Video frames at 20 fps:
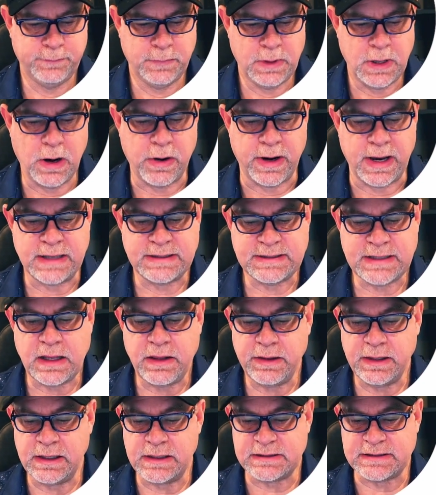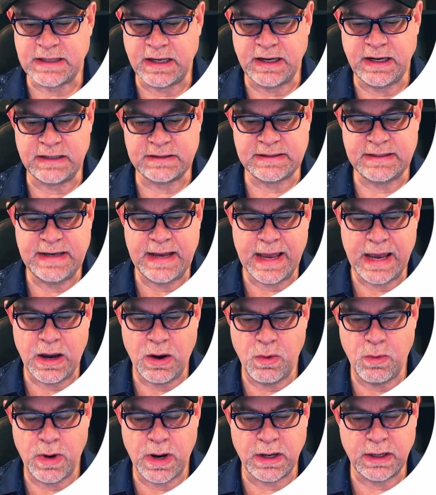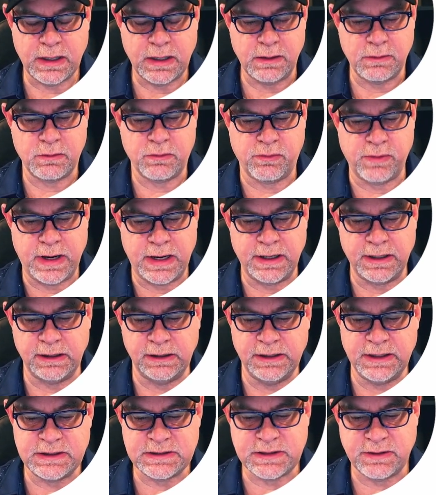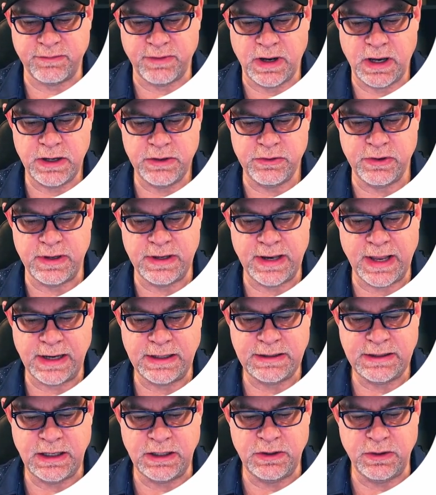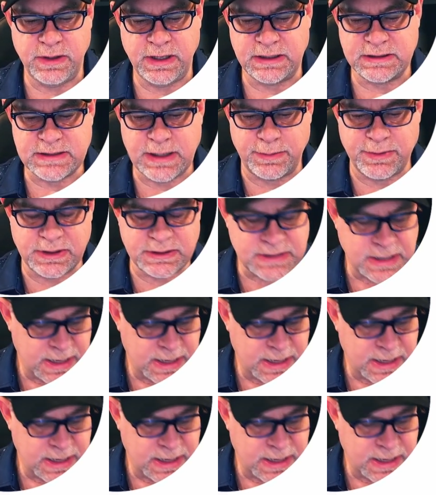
all right, it's telling us that it has now created a list of 119 unique subjects.